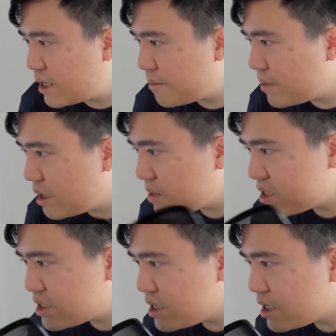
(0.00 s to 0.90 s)
let me
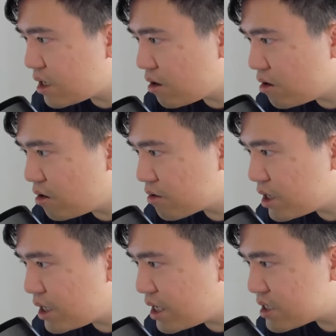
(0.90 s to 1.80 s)
see.
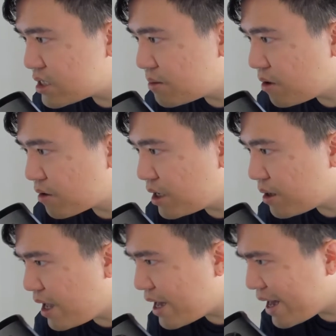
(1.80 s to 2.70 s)
Okay, yes. Okay,
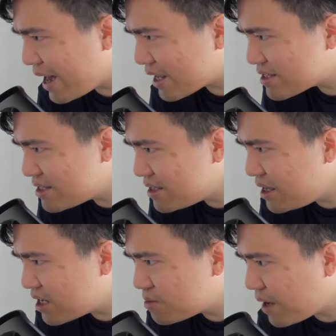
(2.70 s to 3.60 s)

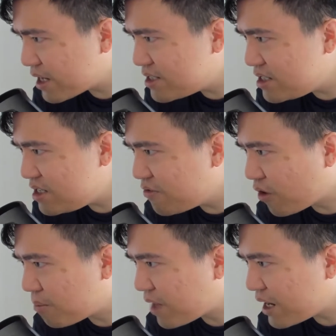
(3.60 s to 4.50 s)
XTZ
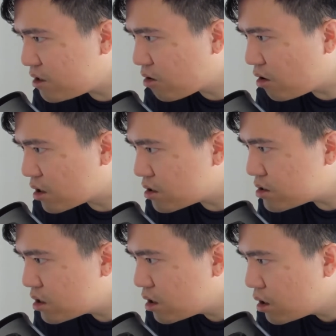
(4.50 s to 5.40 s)
from
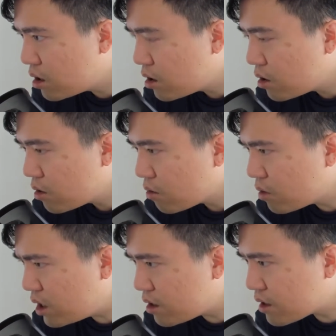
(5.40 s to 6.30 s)
$9.
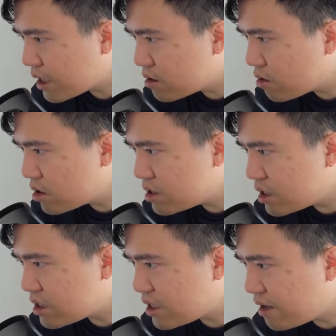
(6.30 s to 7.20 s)
What? $9?
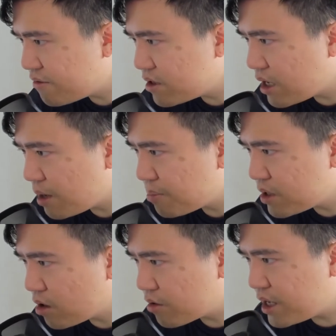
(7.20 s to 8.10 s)
That has never
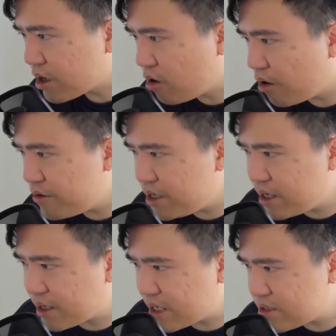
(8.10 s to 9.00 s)
happened. Okay, Corey,
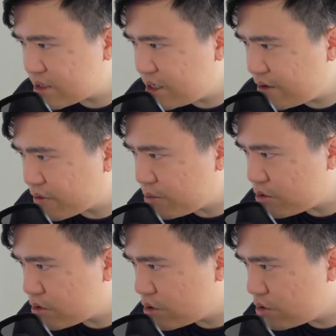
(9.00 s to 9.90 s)
yeah, nice to hear from
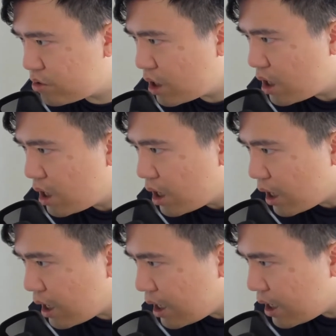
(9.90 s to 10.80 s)
you too.
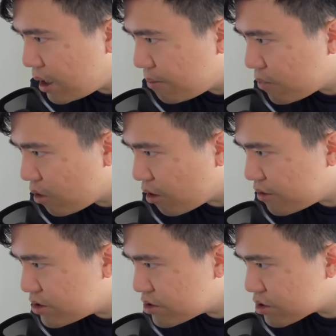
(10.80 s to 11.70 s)

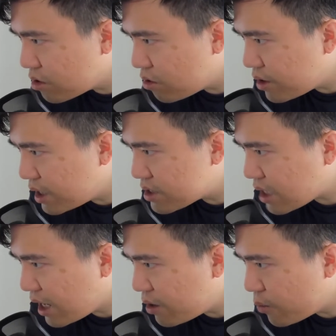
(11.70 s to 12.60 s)
Lawrence Go, yes,
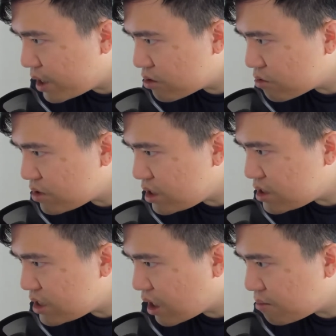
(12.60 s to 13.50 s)
I went to
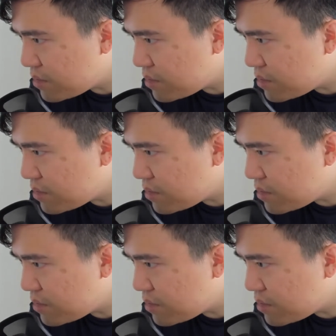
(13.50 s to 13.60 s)
DCR